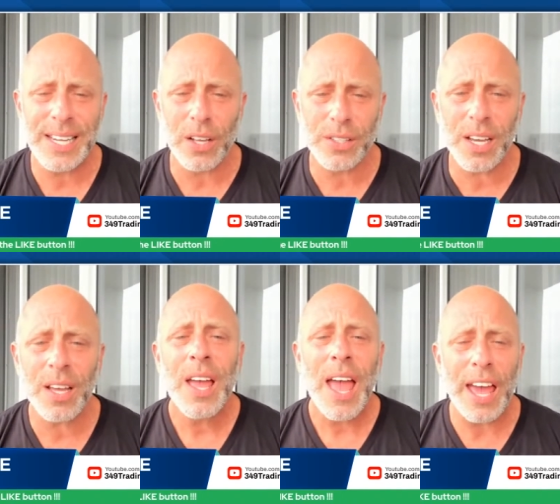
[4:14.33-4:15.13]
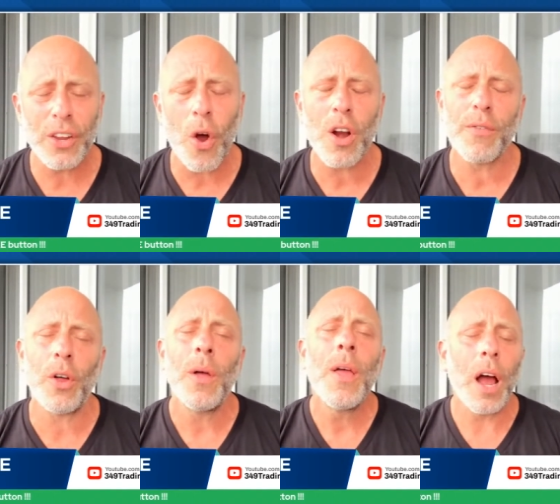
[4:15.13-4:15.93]
Delta and
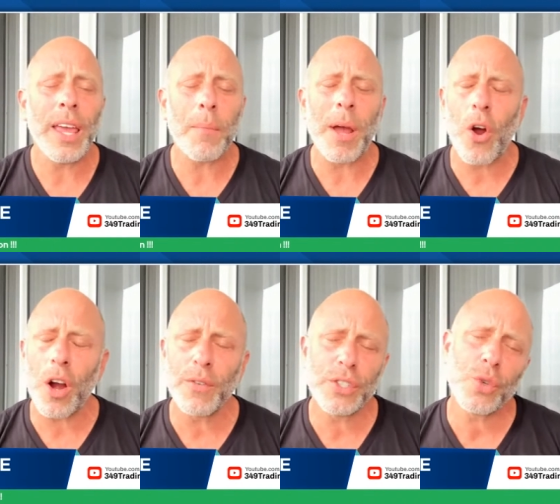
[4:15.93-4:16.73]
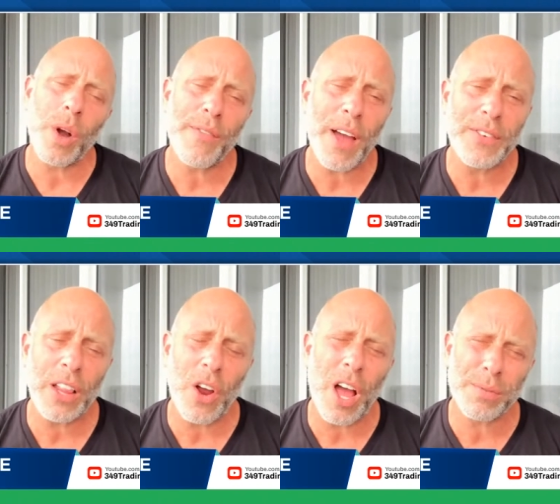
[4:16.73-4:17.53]
Carnival. Again, my Carnival's $25
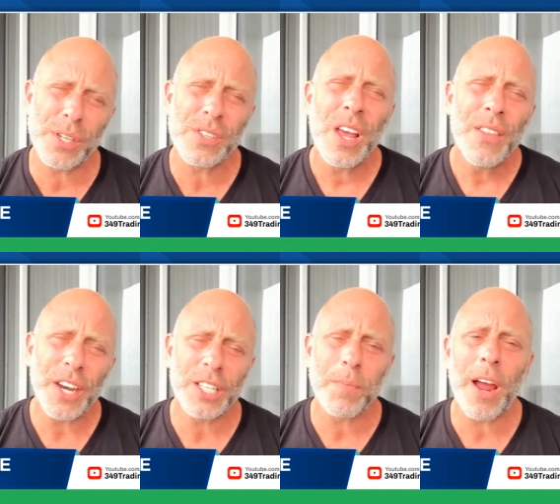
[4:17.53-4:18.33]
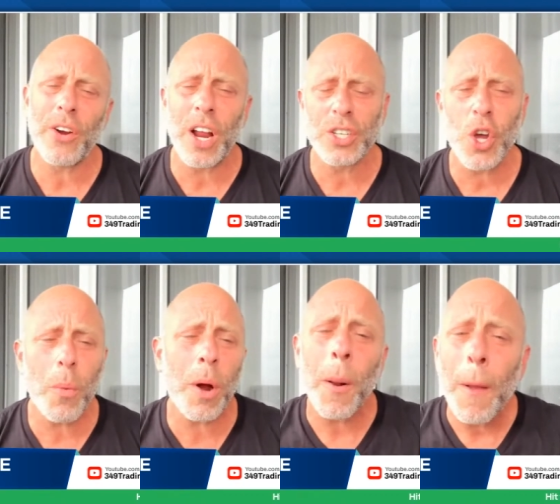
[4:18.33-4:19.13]
options that expire in
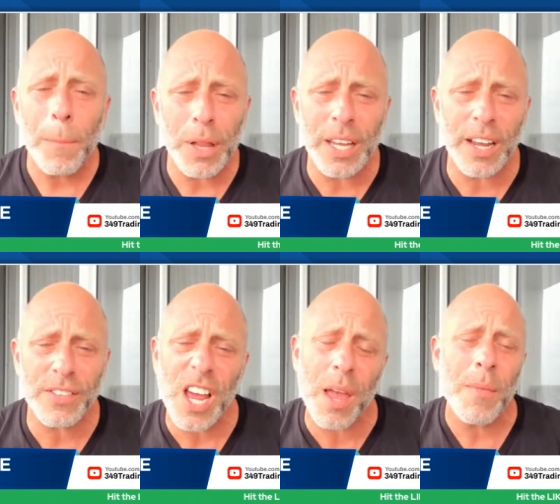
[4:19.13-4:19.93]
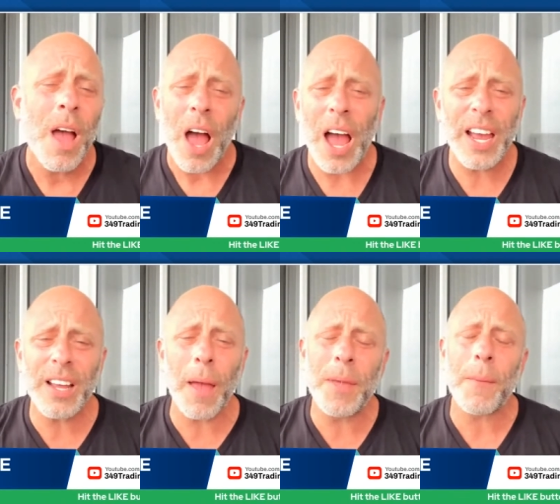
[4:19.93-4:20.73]
October. Plenty of time.
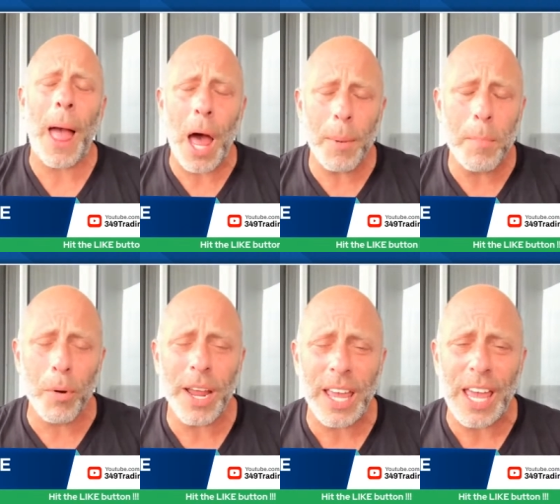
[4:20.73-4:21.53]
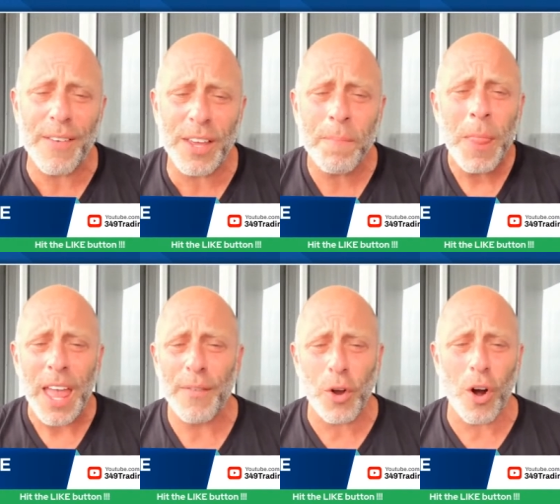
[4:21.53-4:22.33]
I mean, I'll be breaking even
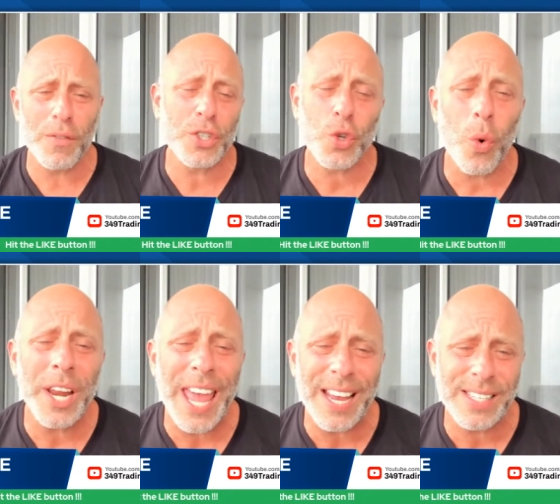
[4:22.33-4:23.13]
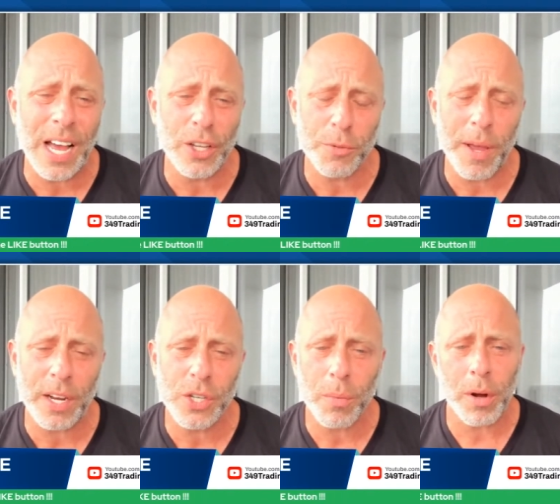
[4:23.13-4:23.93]
if Carnival's $28
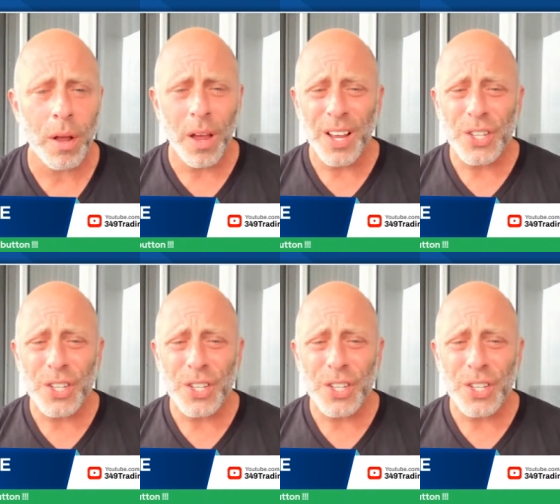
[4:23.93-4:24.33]
by October.